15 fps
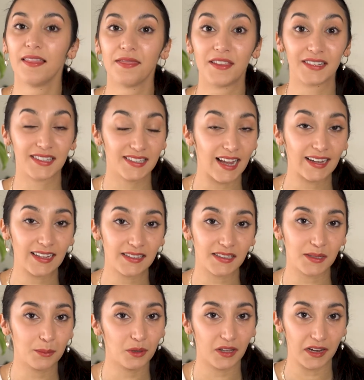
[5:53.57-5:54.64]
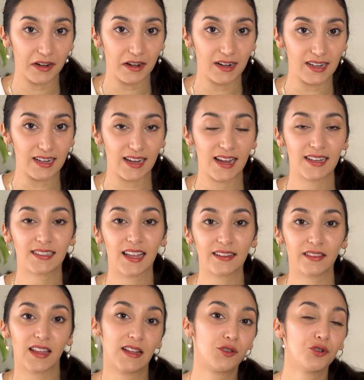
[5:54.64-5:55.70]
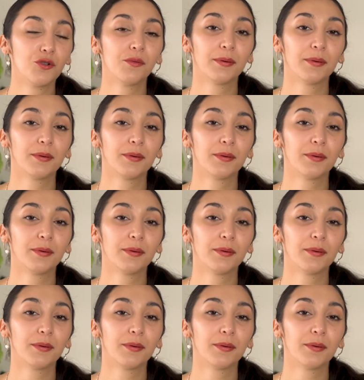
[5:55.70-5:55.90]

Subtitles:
The second similarity is that they do